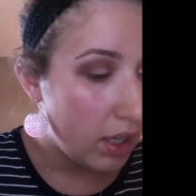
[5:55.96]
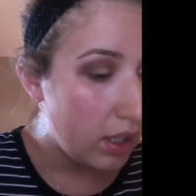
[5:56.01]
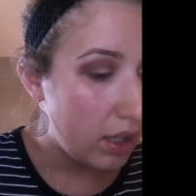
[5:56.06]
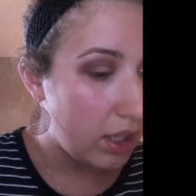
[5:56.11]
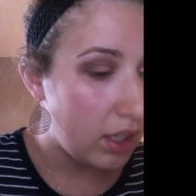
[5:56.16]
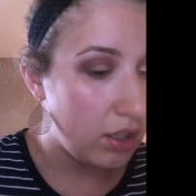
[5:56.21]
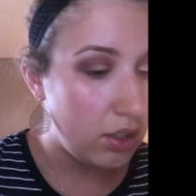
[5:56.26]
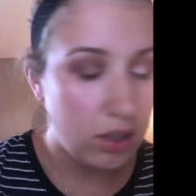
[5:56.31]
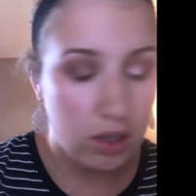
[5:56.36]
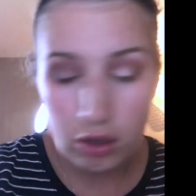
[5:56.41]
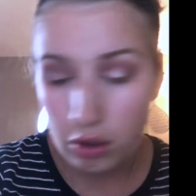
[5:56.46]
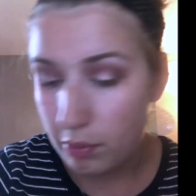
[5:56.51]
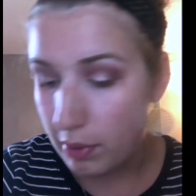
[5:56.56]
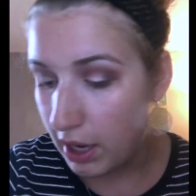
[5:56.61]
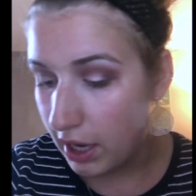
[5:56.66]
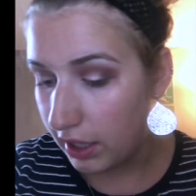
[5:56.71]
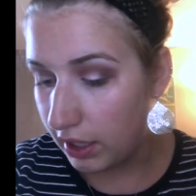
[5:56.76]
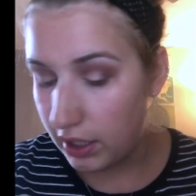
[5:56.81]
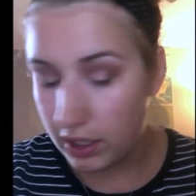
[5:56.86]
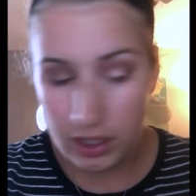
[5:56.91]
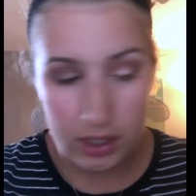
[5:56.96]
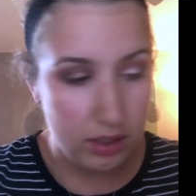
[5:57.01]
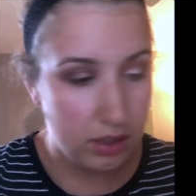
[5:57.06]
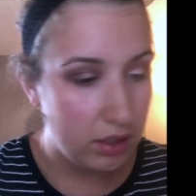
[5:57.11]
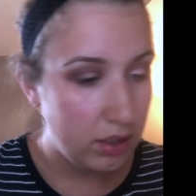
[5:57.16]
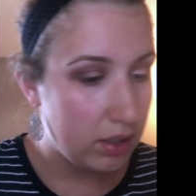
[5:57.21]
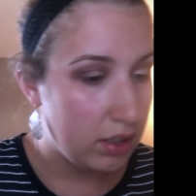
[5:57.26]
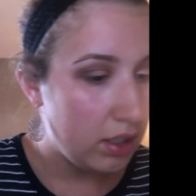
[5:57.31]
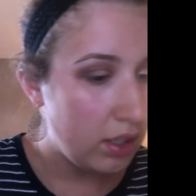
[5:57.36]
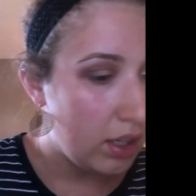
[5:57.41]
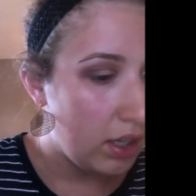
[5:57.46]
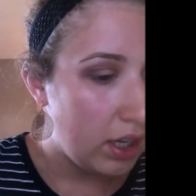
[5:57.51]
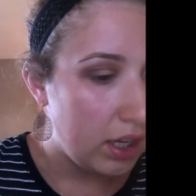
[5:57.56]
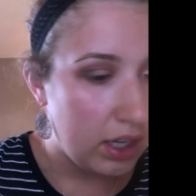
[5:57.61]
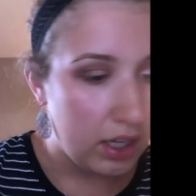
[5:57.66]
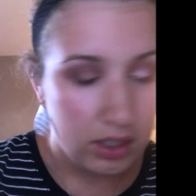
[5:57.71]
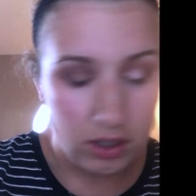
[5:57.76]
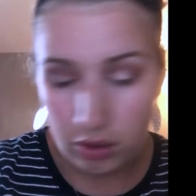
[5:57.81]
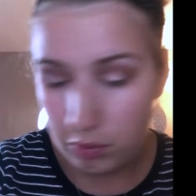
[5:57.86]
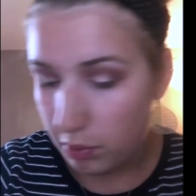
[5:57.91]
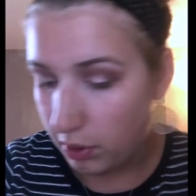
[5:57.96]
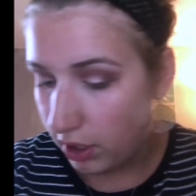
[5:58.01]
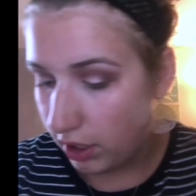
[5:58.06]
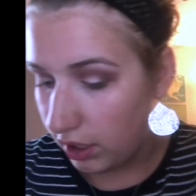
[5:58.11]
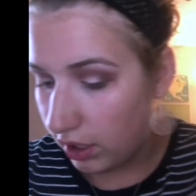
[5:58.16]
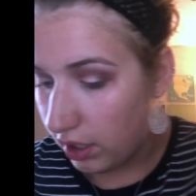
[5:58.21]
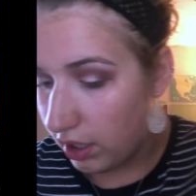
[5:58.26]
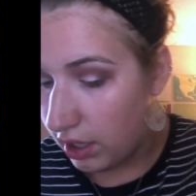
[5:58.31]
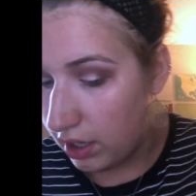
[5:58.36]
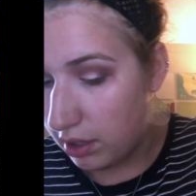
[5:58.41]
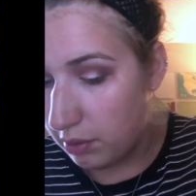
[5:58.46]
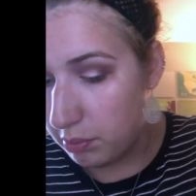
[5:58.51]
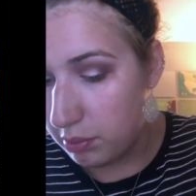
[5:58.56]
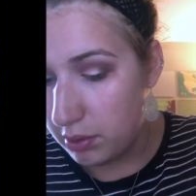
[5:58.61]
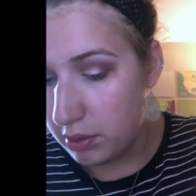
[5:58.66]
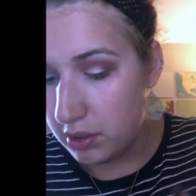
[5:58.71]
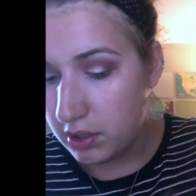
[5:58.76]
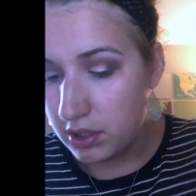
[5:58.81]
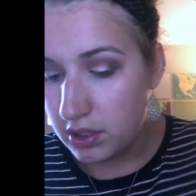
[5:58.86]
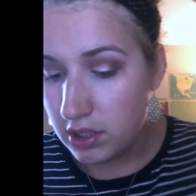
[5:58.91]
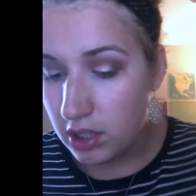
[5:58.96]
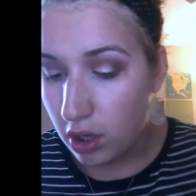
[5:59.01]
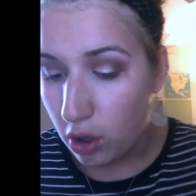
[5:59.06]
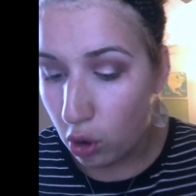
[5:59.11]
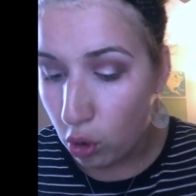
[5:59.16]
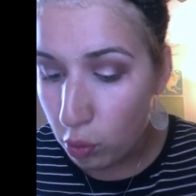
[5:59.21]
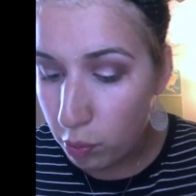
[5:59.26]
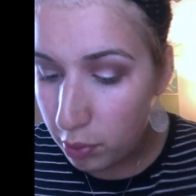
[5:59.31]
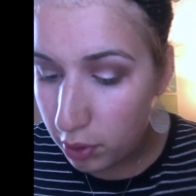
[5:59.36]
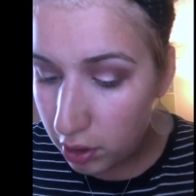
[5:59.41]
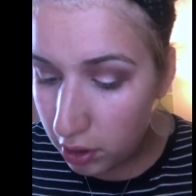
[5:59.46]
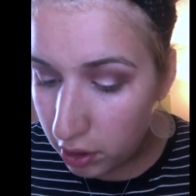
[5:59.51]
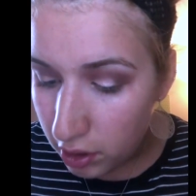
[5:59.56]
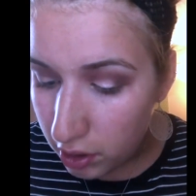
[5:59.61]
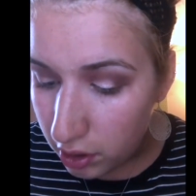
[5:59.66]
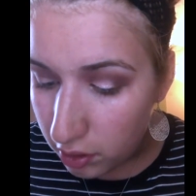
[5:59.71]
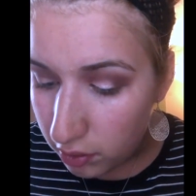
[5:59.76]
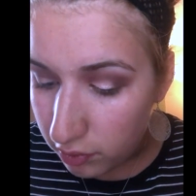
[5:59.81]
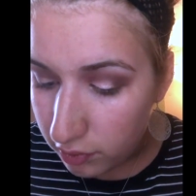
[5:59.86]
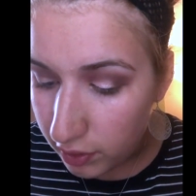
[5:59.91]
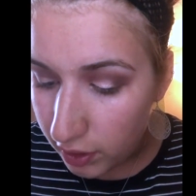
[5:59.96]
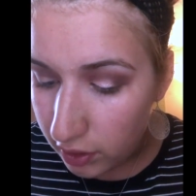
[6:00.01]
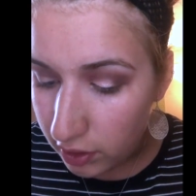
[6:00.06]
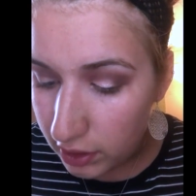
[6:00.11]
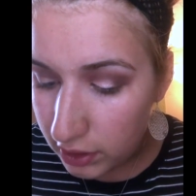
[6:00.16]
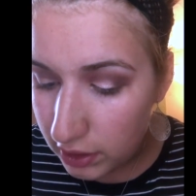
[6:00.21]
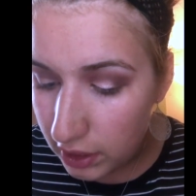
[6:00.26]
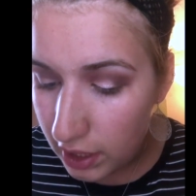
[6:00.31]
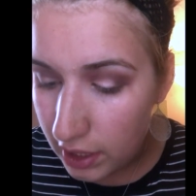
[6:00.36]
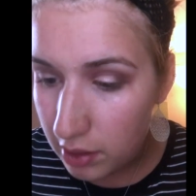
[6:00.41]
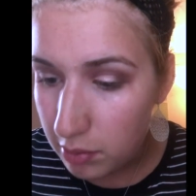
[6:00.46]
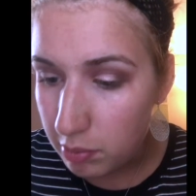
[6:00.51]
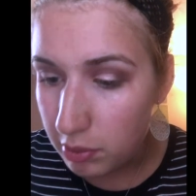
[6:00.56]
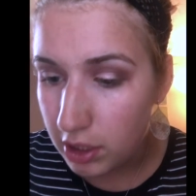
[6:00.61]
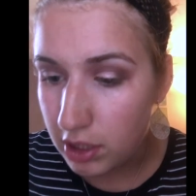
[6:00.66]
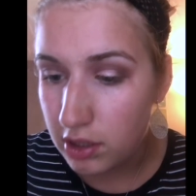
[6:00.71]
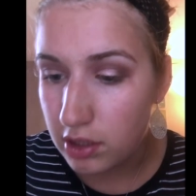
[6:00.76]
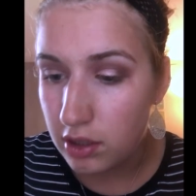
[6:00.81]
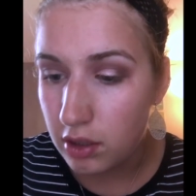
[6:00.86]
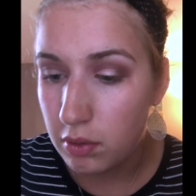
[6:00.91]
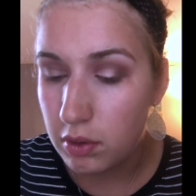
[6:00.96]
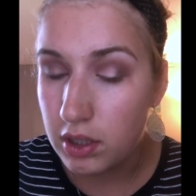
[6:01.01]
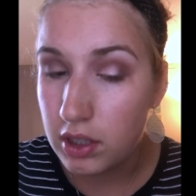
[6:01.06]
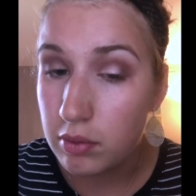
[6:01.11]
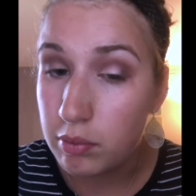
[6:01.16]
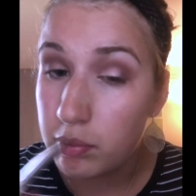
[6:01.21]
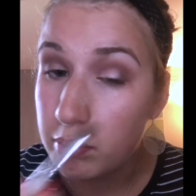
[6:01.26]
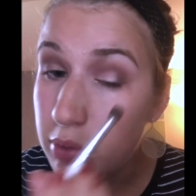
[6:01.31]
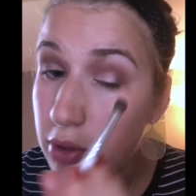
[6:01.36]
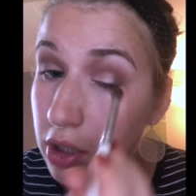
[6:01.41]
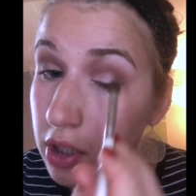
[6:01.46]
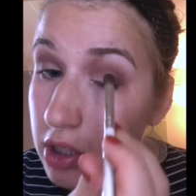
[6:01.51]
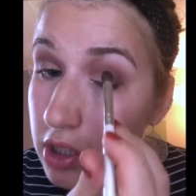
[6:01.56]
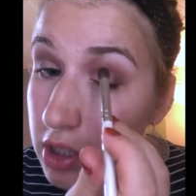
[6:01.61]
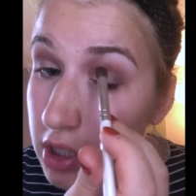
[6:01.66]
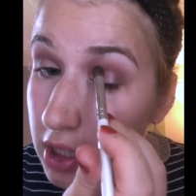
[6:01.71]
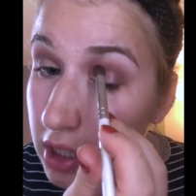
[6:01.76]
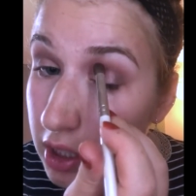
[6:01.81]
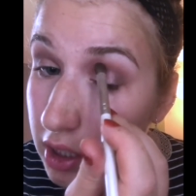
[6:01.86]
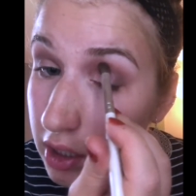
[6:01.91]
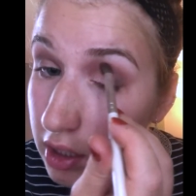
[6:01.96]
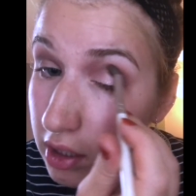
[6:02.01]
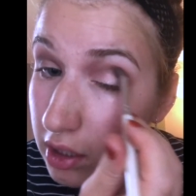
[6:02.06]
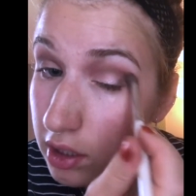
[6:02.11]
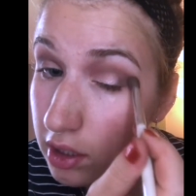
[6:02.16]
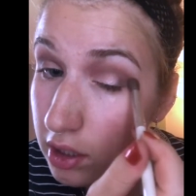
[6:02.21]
Then you go back in and you pick up taupe, very light because you don't want to push it